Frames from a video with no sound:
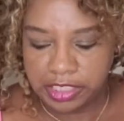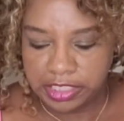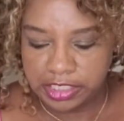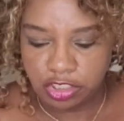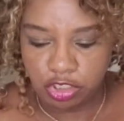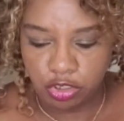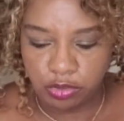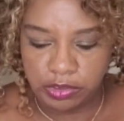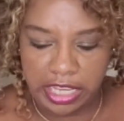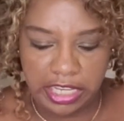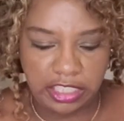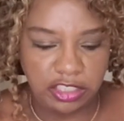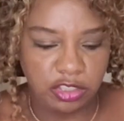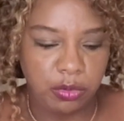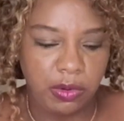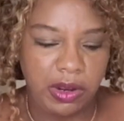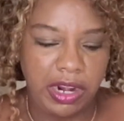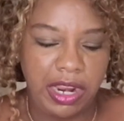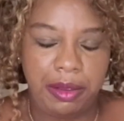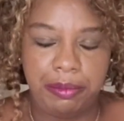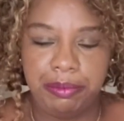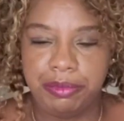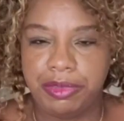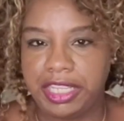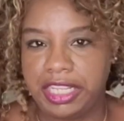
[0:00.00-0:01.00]
So that's what
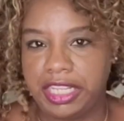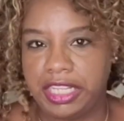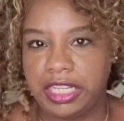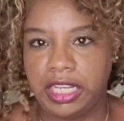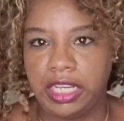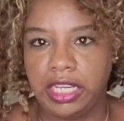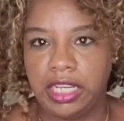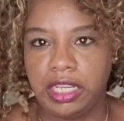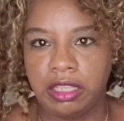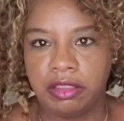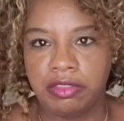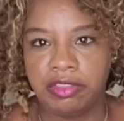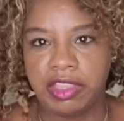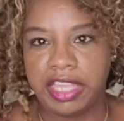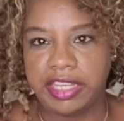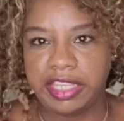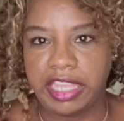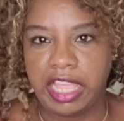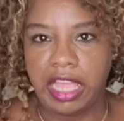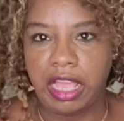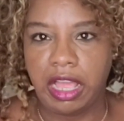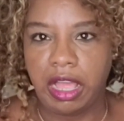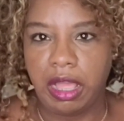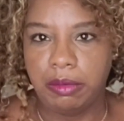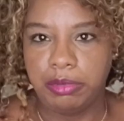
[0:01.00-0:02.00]
I'm thinking that
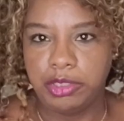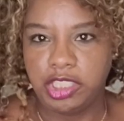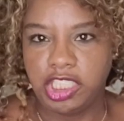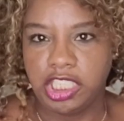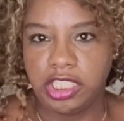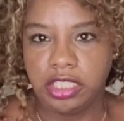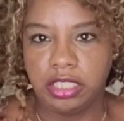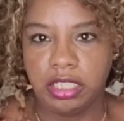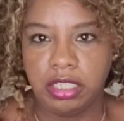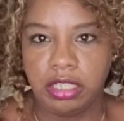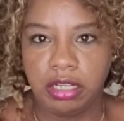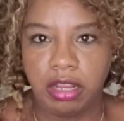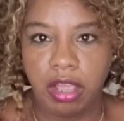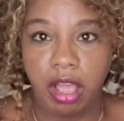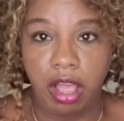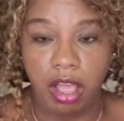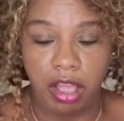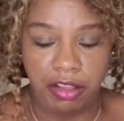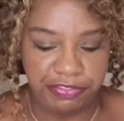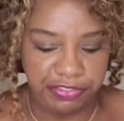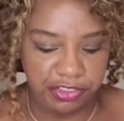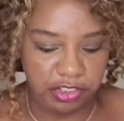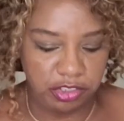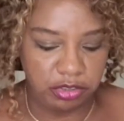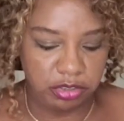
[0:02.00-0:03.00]
option
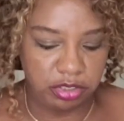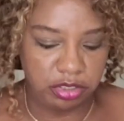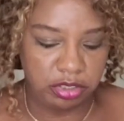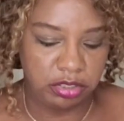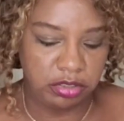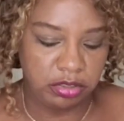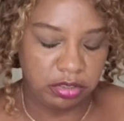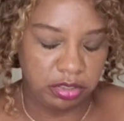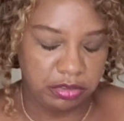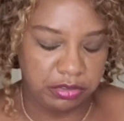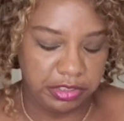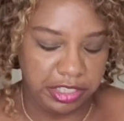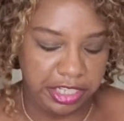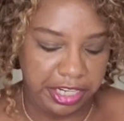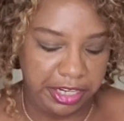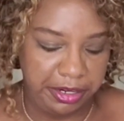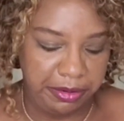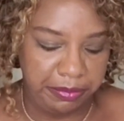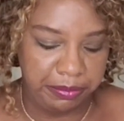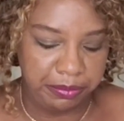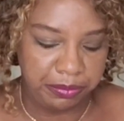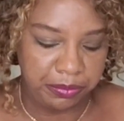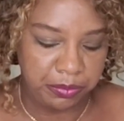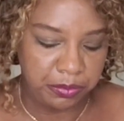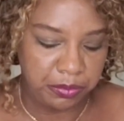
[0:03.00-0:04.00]
offers. All right,